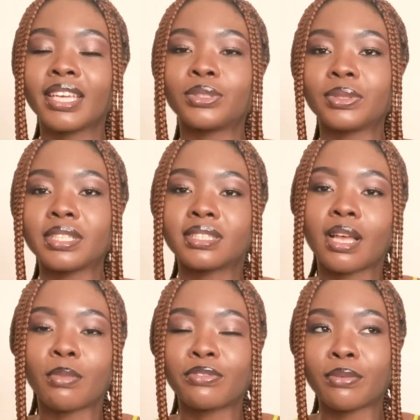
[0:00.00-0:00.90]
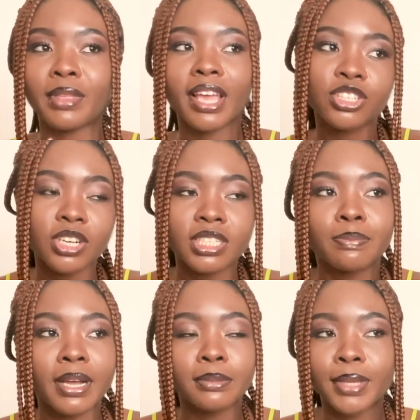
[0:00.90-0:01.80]
it was someone from the HR
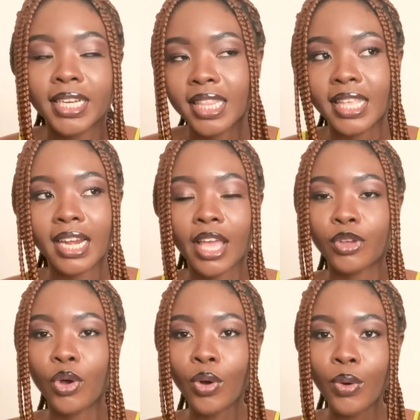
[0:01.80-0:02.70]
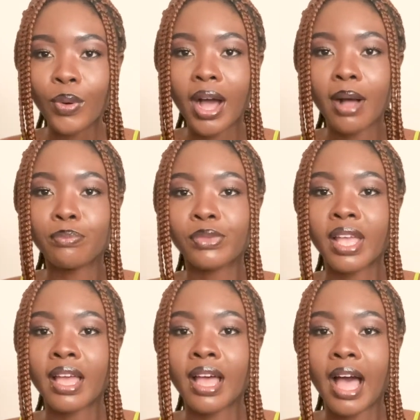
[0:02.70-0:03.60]
department, and they're like, oh,
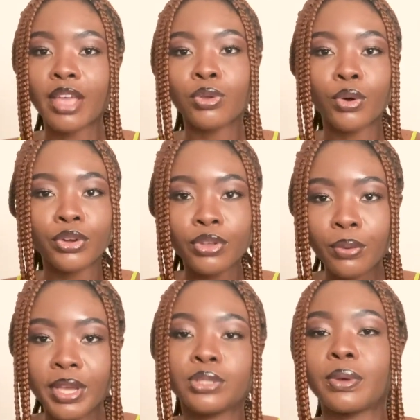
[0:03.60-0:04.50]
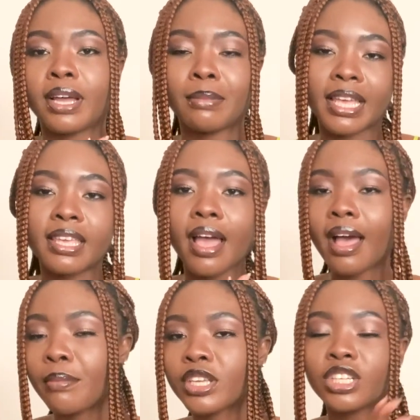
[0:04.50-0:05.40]
are you on your way to work? I'm like, yeah,
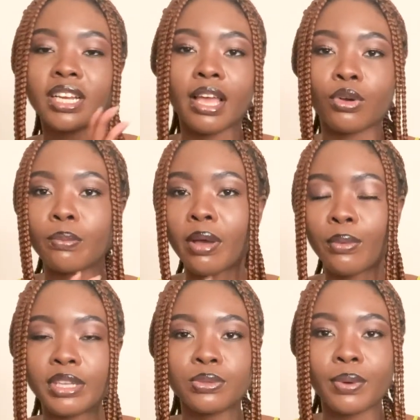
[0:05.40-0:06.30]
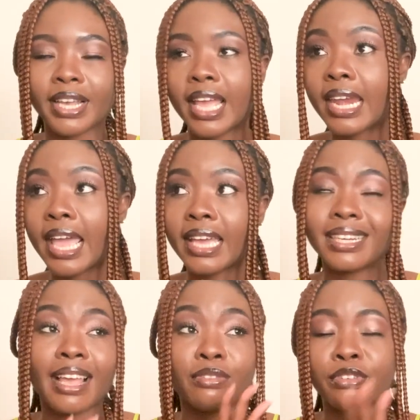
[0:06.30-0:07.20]
I'm actually like on my way to work. And I had
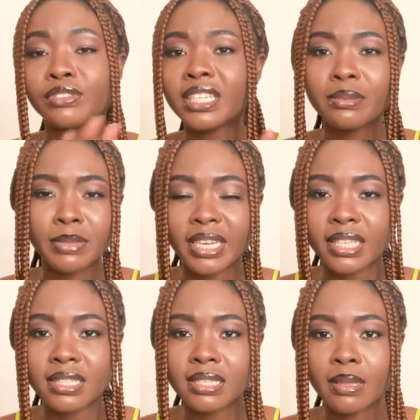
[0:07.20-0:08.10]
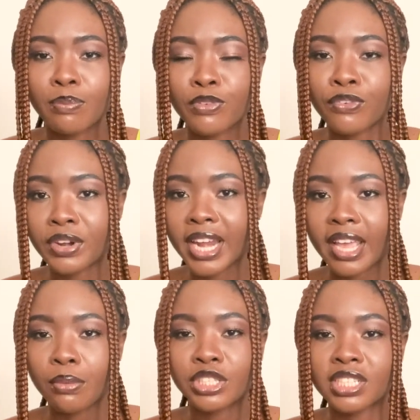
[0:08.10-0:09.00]
like 15 minutes before
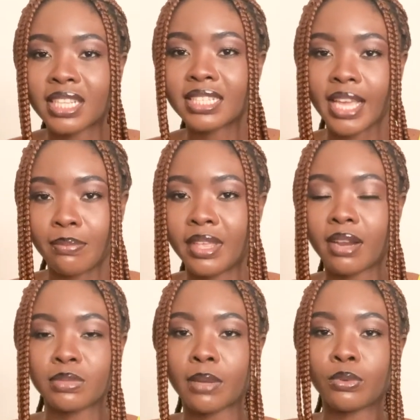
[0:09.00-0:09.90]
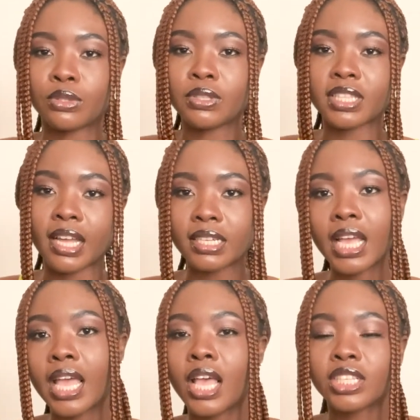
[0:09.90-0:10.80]
9, which is the time that I'm supposed to start.
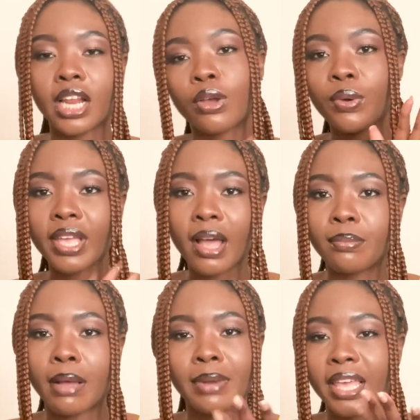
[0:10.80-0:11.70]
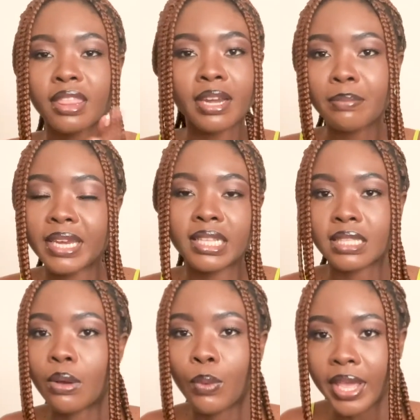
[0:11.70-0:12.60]
It's like, oh yeah, I'm like 3 minutes
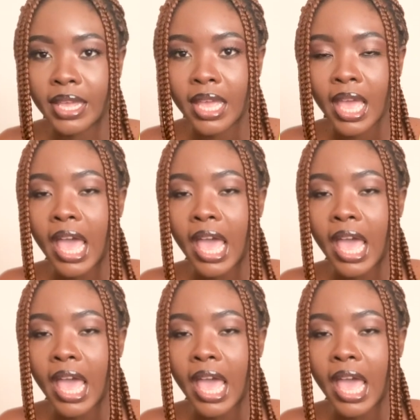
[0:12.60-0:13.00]
away.